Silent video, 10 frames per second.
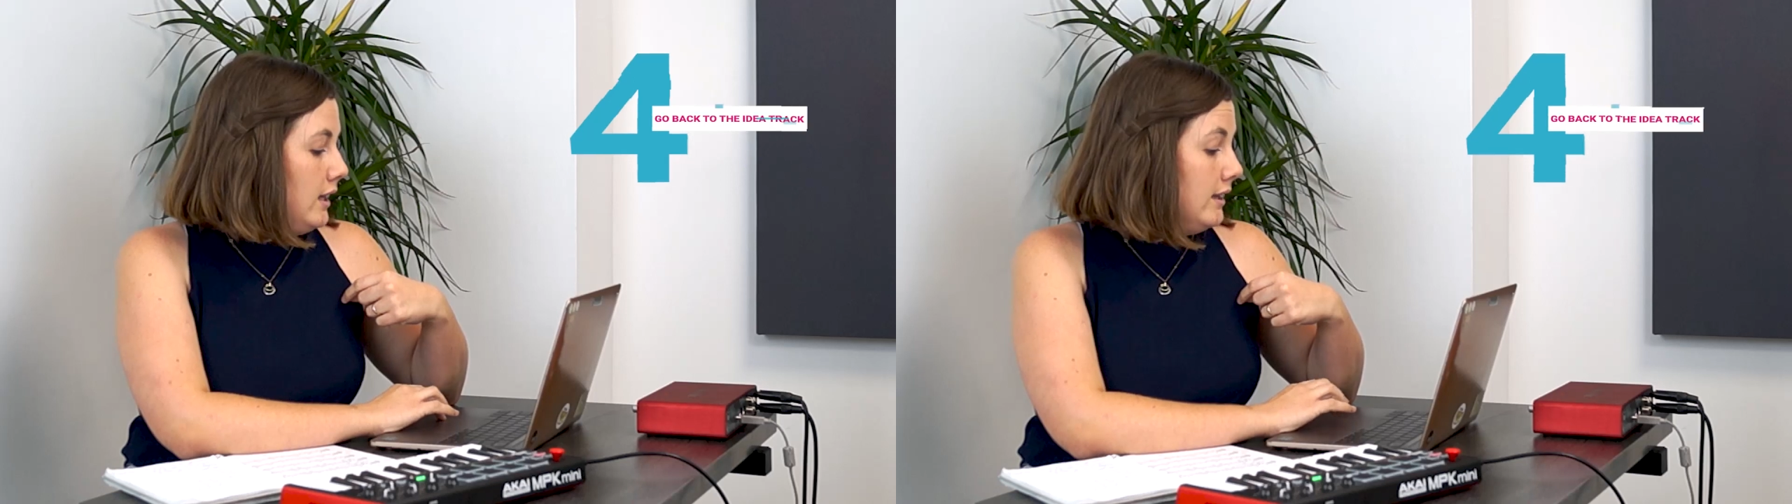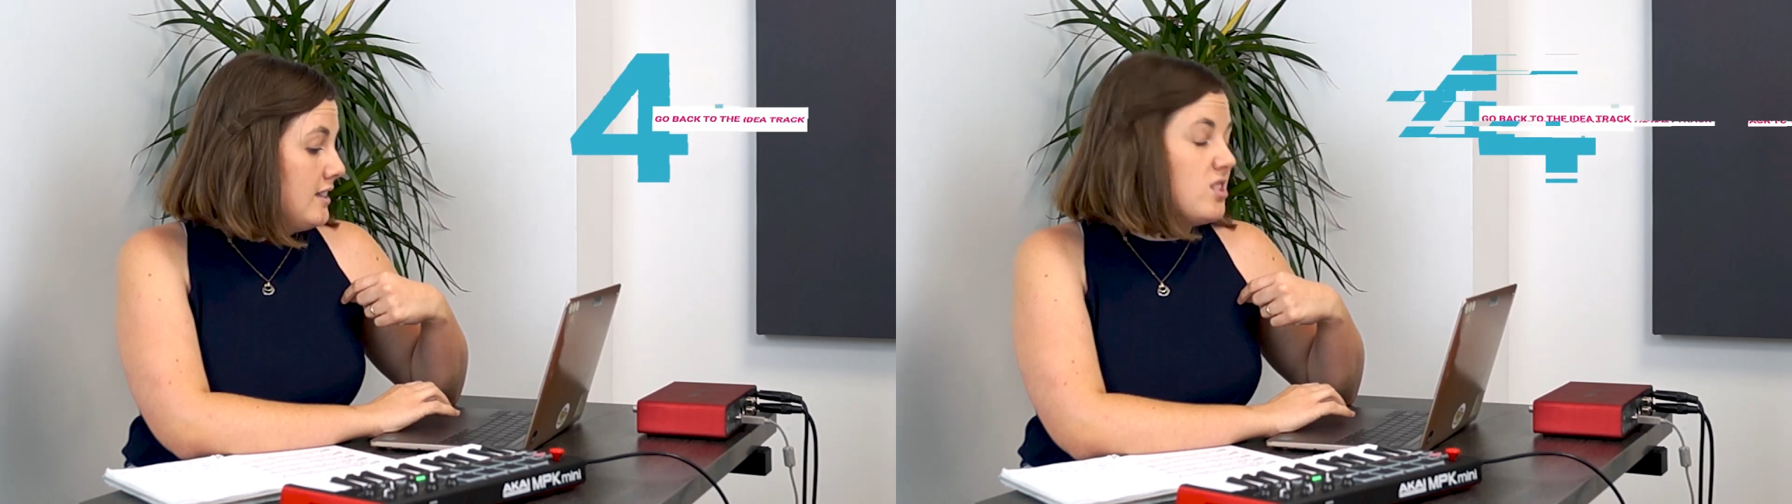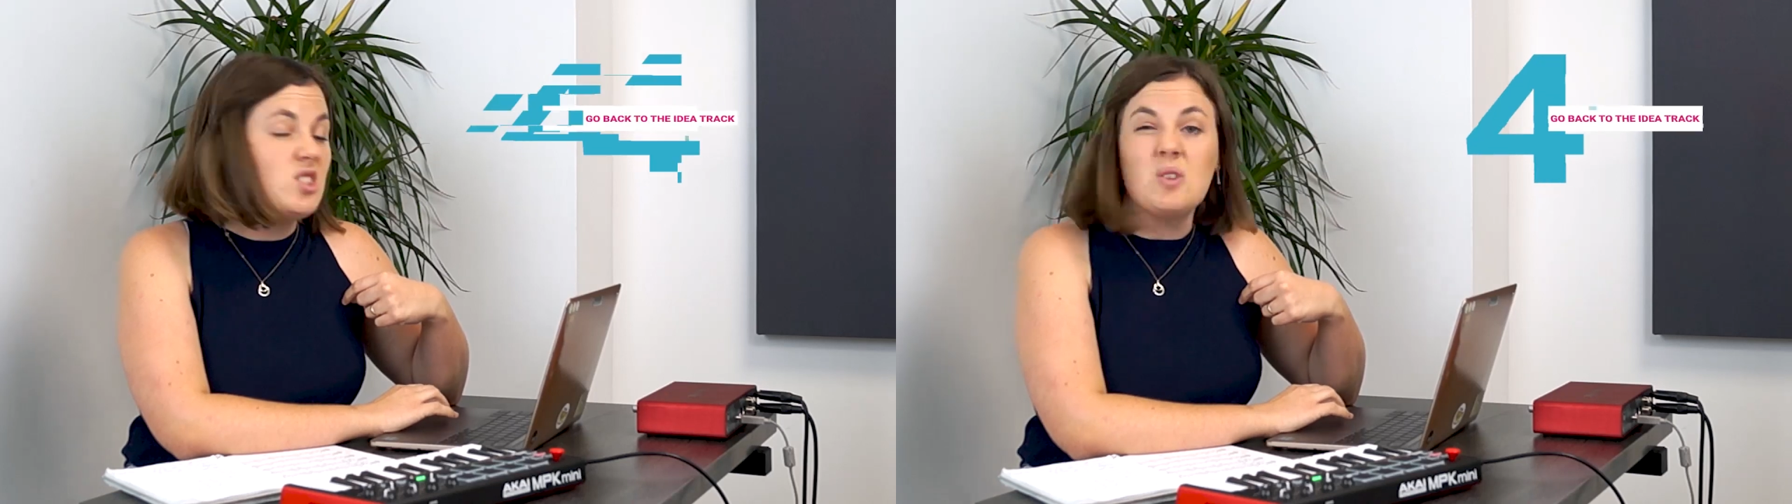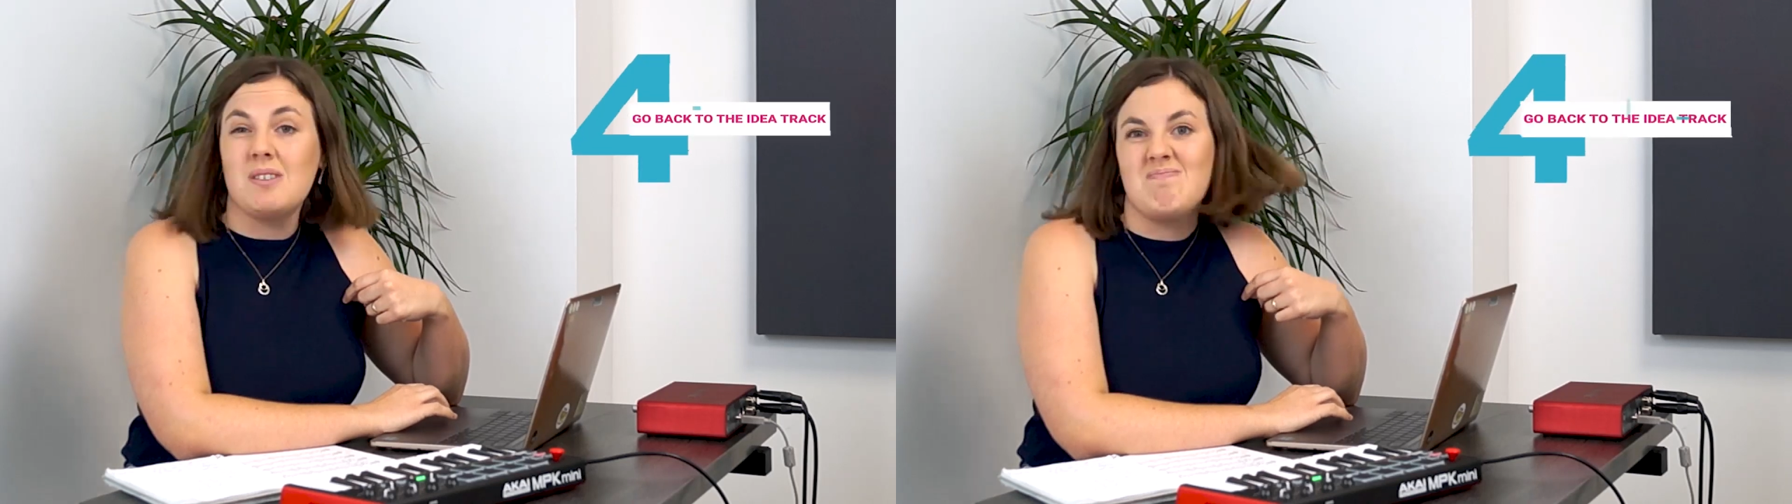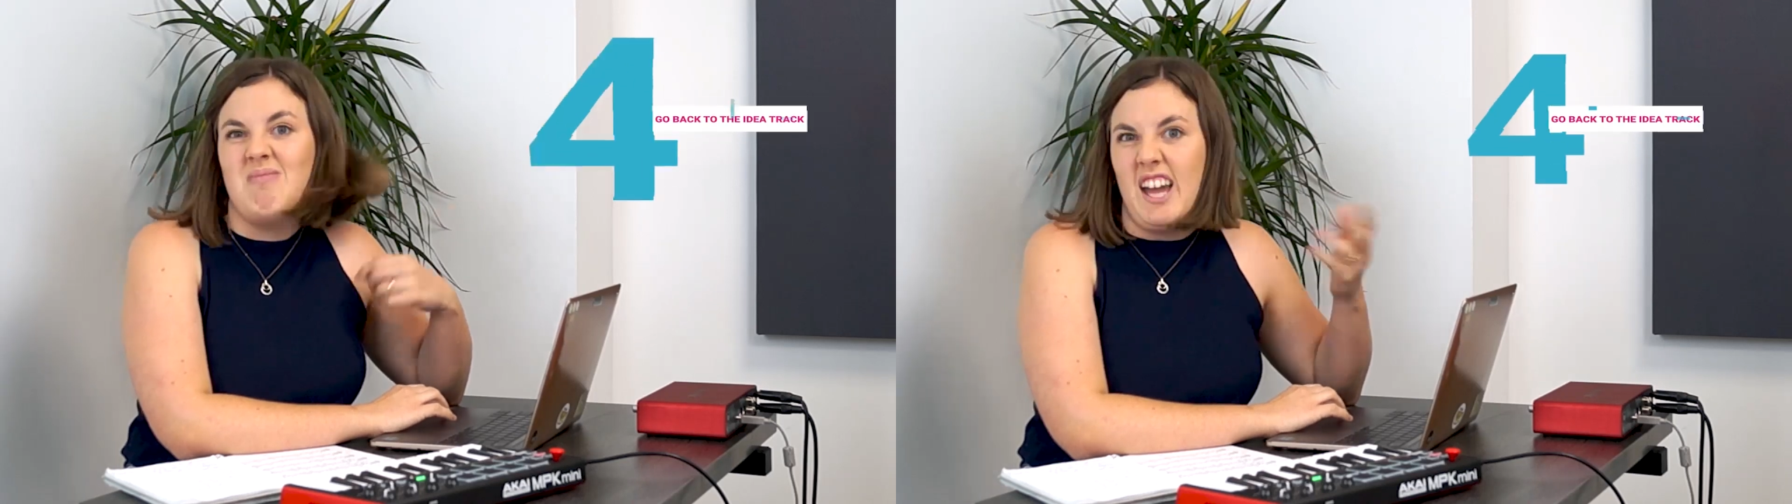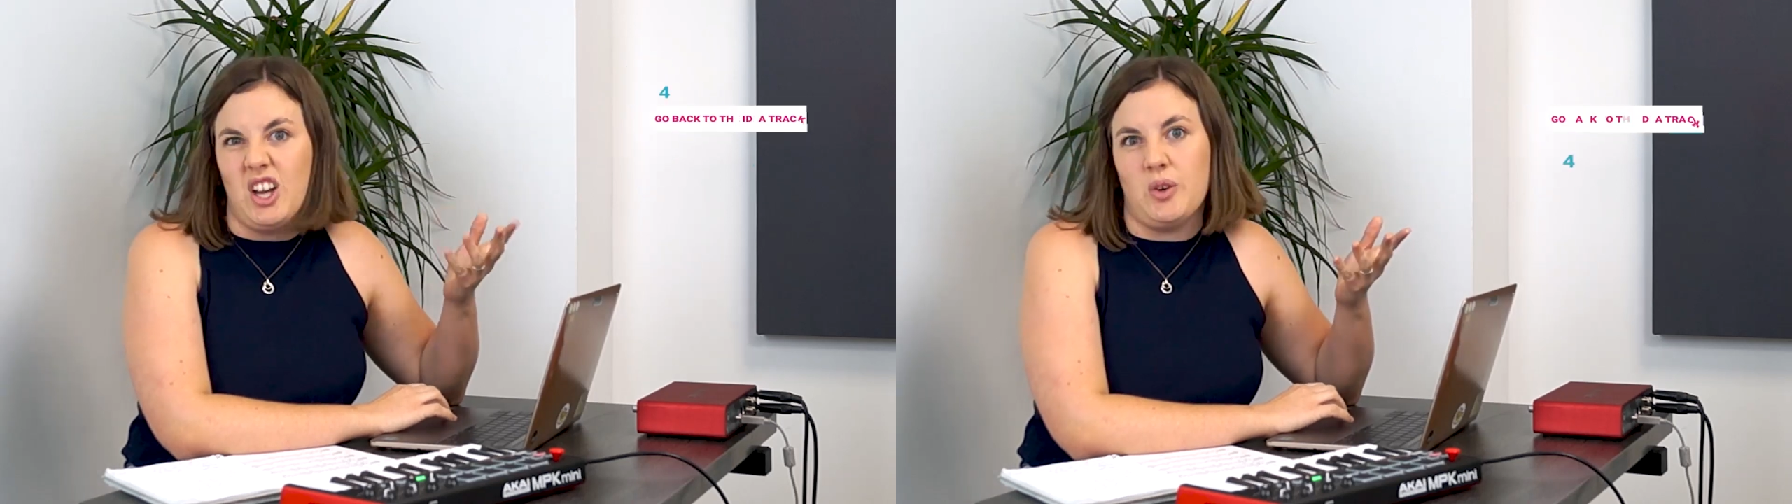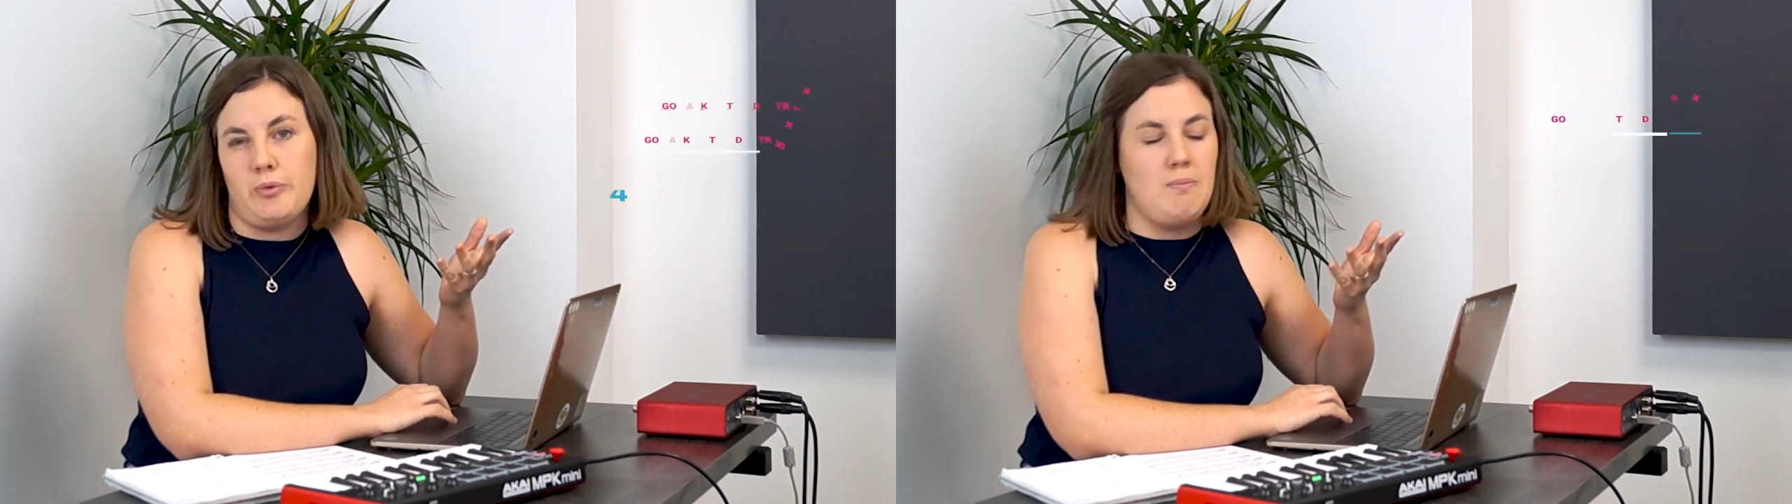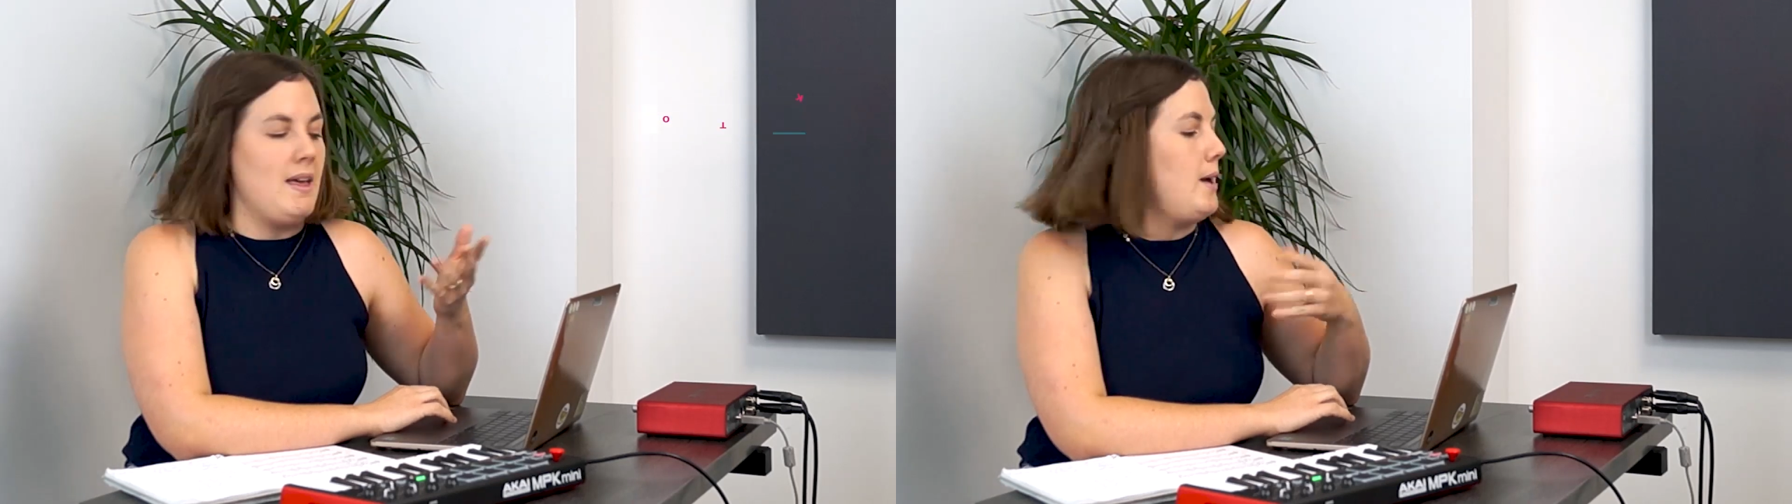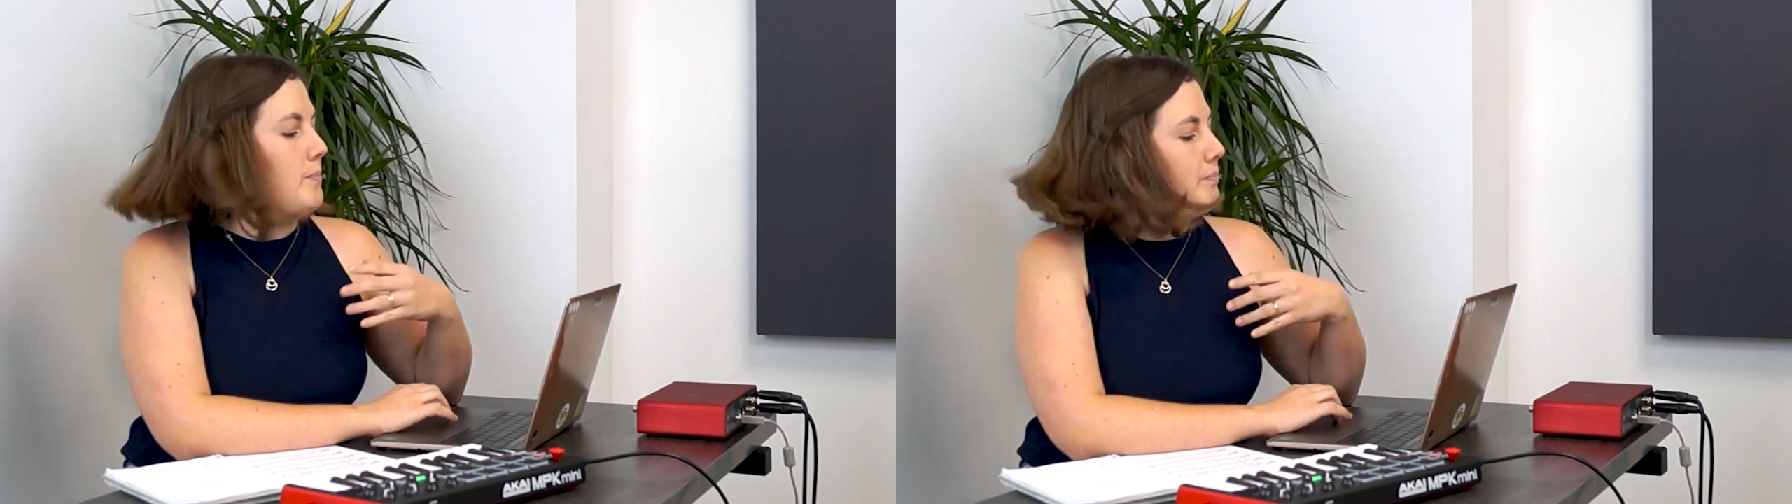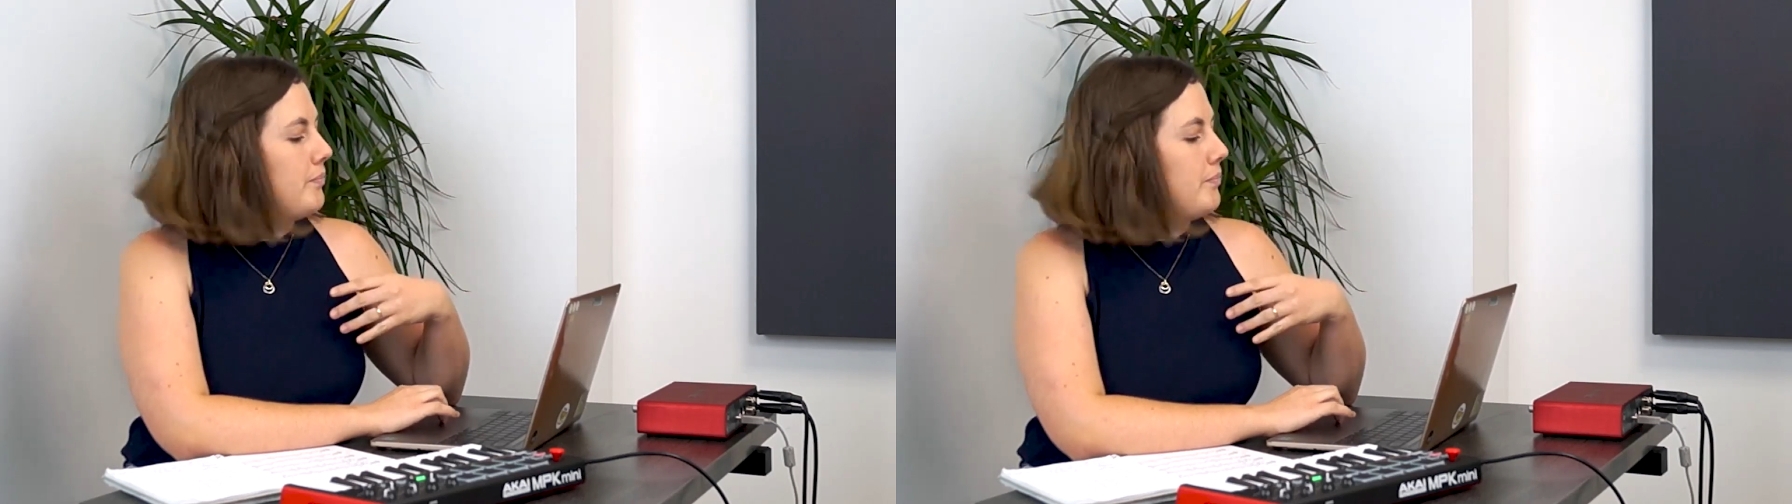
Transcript: listen to it, and go from there.